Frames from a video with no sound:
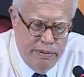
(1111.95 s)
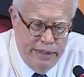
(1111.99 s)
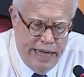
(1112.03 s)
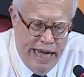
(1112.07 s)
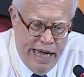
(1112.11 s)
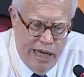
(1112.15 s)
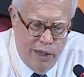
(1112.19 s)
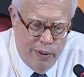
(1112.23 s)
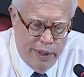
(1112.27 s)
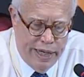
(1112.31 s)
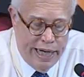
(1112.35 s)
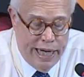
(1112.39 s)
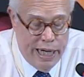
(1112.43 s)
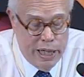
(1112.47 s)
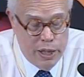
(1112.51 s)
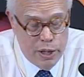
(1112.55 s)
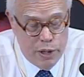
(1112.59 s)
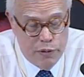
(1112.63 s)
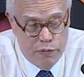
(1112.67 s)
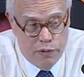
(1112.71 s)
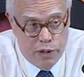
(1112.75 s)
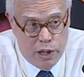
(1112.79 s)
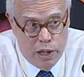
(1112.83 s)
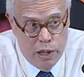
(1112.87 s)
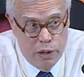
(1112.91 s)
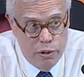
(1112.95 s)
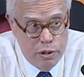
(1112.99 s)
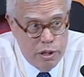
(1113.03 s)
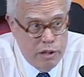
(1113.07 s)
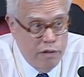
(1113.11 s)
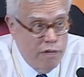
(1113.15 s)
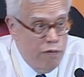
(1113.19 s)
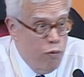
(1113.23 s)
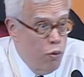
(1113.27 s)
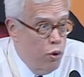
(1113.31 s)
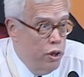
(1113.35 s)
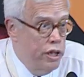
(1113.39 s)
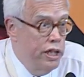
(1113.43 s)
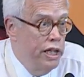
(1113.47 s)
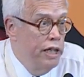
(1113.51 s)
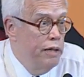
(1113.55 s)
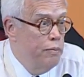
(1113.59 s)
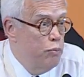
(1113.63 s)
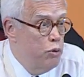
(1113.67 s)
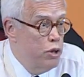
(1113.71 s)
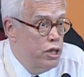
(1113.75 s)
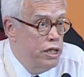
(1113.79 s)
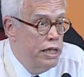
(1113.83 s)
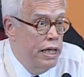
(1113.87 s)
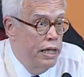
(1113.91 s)
now accounts for close to
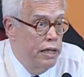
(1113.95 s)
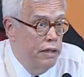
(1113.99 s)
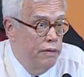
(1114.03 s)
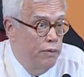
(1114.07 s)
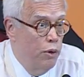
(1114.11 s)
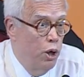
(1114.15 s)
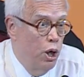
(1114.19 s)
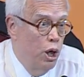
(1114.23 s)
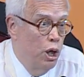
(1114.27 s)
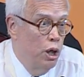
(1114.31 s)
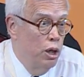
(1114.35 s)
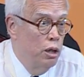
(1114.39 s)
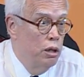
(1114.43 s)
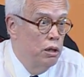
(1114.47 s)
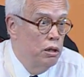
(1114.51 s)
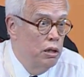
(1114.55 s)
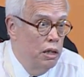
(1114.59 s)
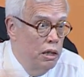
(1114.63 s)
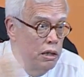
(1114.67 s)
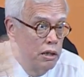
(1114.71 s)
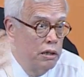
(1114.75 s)
14% of all